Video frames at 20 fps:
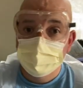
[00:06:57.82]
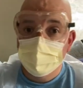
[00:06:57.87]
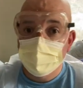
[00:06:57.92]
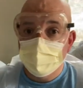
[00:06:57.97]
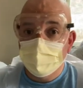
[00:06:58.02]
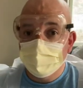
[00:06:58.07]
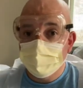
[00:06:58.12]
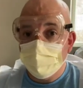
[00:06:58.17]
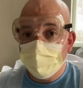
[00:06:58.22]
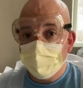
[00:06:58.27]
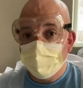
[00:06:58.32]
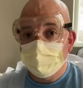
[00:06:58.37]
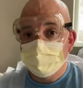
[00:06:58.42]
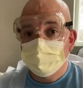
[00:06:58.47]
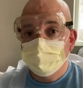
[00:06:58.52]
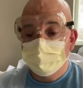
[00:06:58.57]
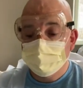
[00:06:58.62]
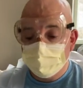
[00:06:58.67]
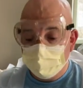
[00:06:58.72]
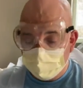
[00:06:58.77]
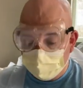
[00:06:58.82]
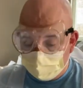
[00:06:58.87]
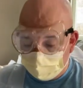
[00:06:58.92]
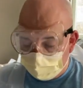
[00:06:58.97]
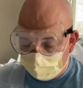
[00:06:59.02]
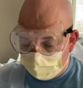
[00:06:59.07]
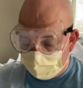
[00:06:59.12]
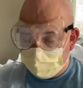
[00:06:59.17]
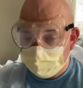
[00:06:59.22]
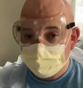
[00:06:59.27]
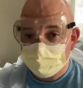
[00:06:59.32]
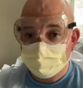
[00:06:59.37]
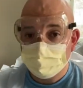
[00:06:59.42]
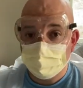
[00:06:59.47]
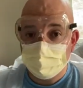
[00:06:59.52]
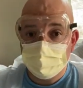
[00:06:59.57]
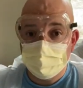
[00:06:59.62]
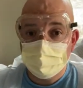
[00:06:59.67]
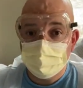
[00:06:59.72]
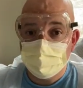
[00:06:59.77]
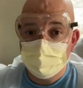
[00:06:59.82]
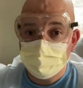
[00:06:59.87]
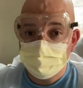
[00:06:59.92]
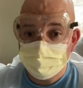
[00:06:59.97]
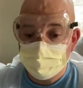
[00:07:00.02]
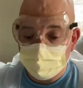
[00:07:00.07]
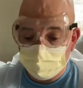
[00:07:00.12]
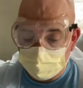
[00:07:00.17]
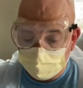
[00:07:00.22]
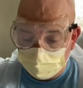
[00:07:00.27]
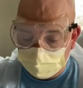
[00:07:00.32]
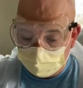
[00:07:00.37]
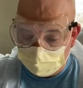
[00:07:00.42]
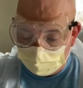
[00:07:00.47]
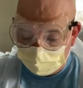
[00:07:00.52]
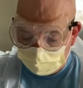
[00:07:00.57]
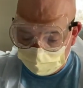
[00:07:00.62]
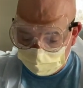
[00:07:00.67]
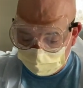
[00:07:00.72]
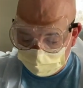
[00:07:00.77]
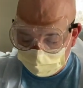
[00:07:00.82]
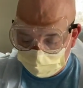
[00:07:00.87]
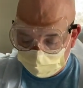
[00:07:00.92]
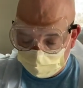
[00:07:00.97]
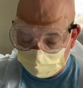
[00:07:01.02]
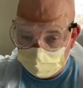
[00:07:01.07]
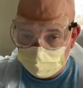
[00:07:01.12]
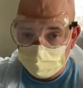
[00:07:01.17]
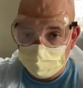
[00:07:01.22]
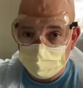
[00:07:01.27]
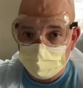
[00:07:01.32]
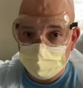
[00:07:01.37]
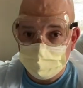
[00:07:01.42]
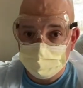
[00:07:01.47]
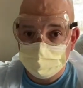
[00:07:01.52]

Okay, so my slide has now cooled for a